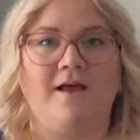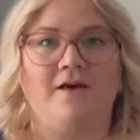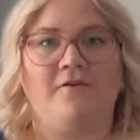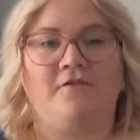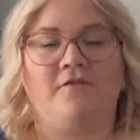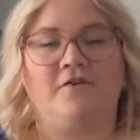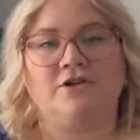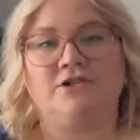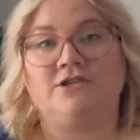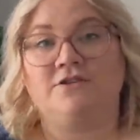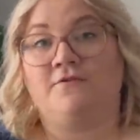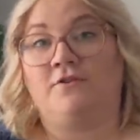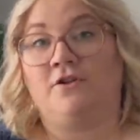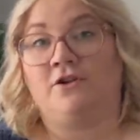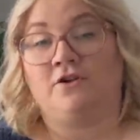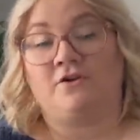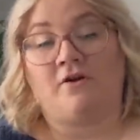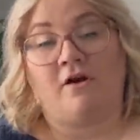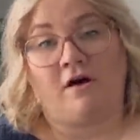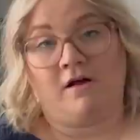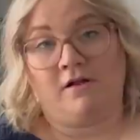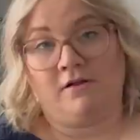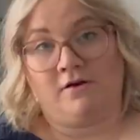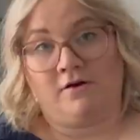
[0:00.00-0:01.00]
First of all, the
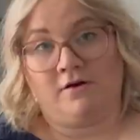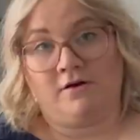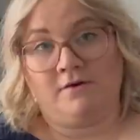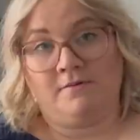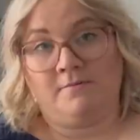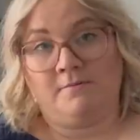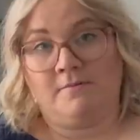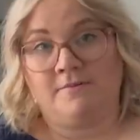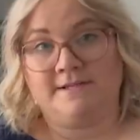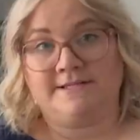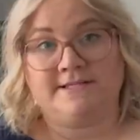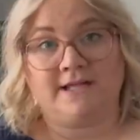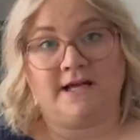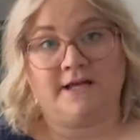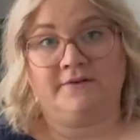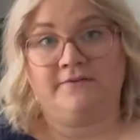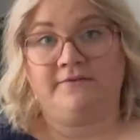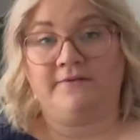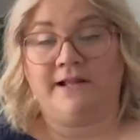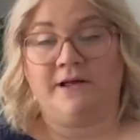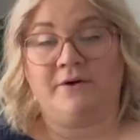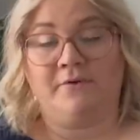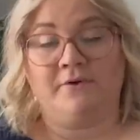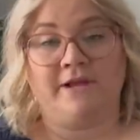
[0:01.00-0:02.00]
color,
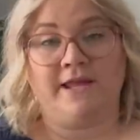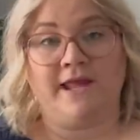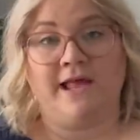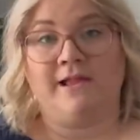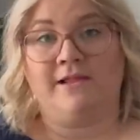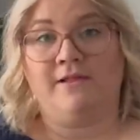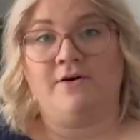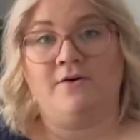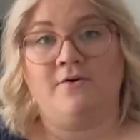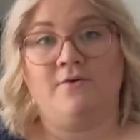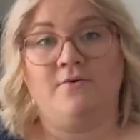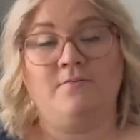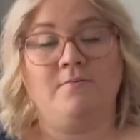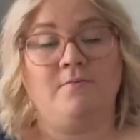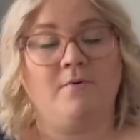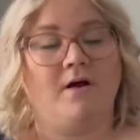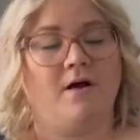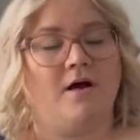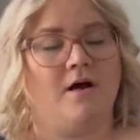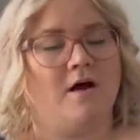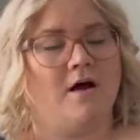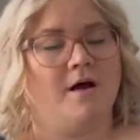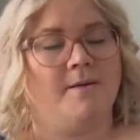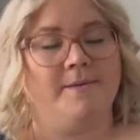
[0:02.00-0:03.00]
sunflower yellow,
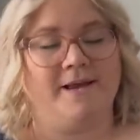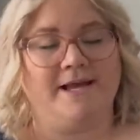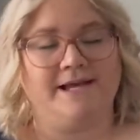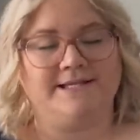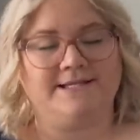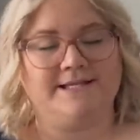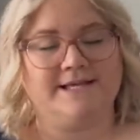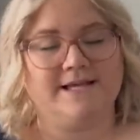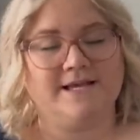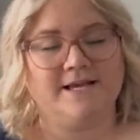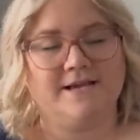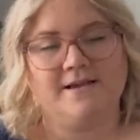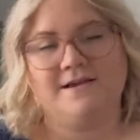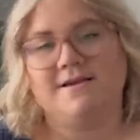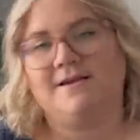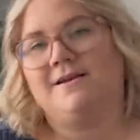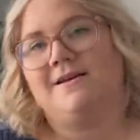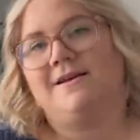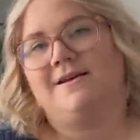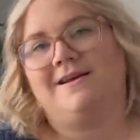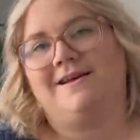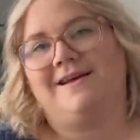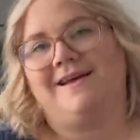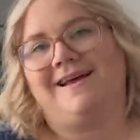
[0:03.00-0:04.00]
amazing.
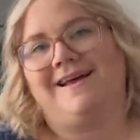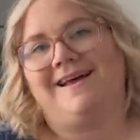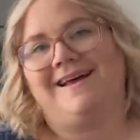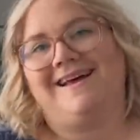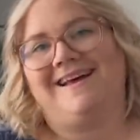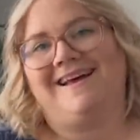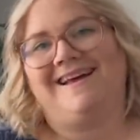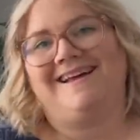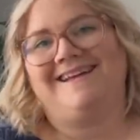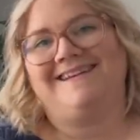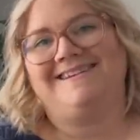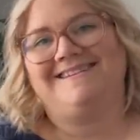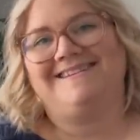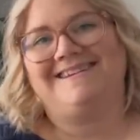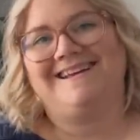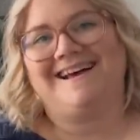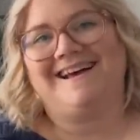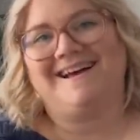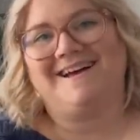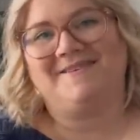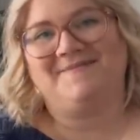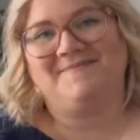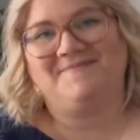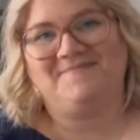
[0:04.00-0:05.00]
And
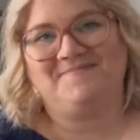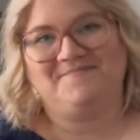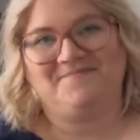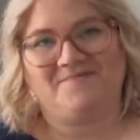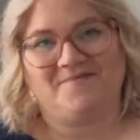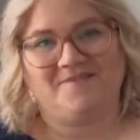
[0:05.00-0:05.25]
um,